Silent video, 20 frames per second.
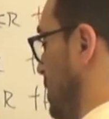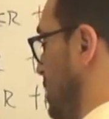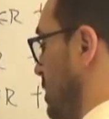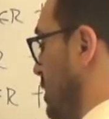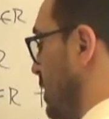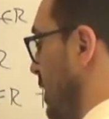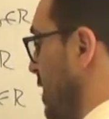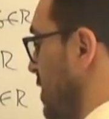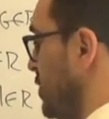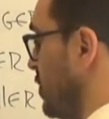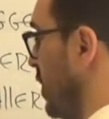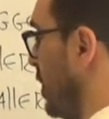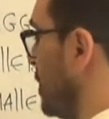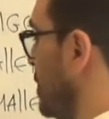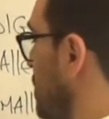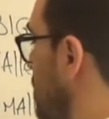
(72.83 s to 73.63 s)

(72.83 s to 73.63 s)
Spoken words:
So let's draw